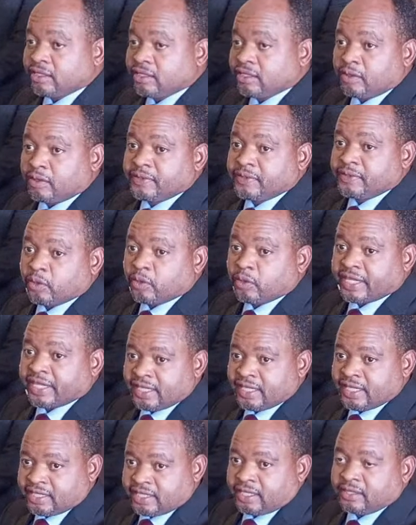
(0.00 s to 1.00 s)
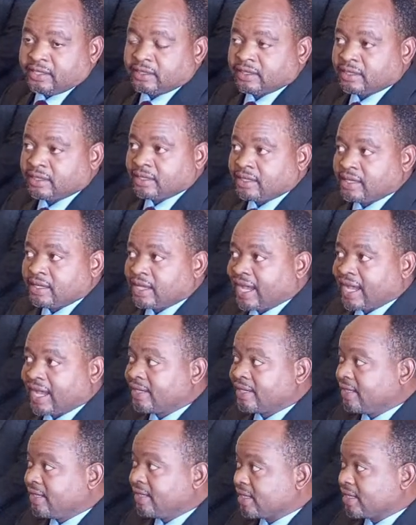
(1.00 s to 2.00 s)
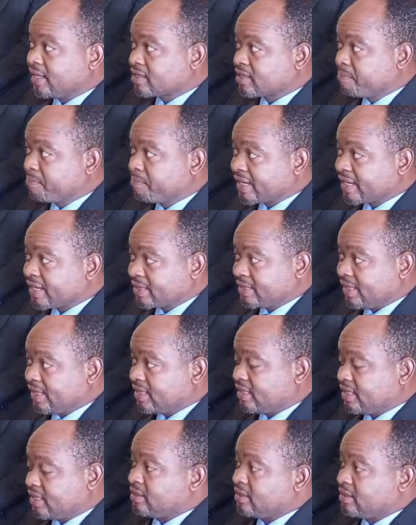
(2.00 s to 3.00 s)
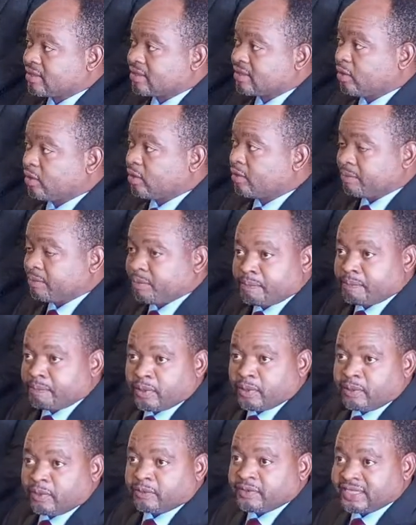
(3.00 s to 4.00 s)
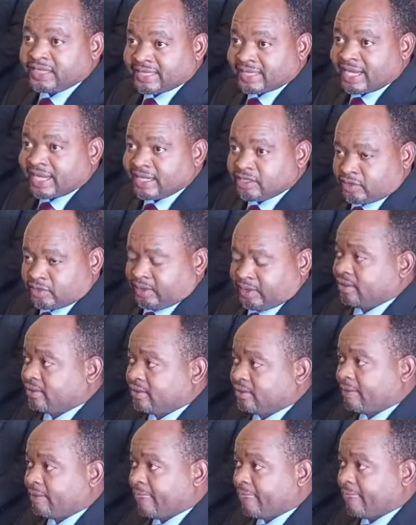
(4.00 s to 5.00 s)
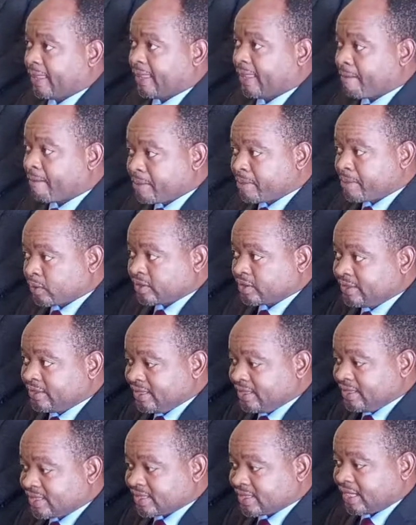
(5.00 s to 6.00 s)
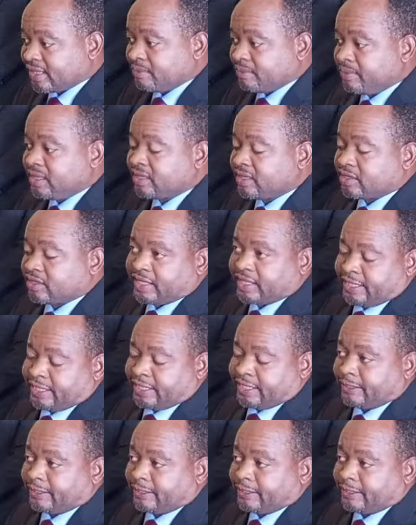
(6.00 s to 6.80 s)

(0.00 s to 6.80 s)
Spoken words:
of the occasion and the expectations of the people of this country about this administration.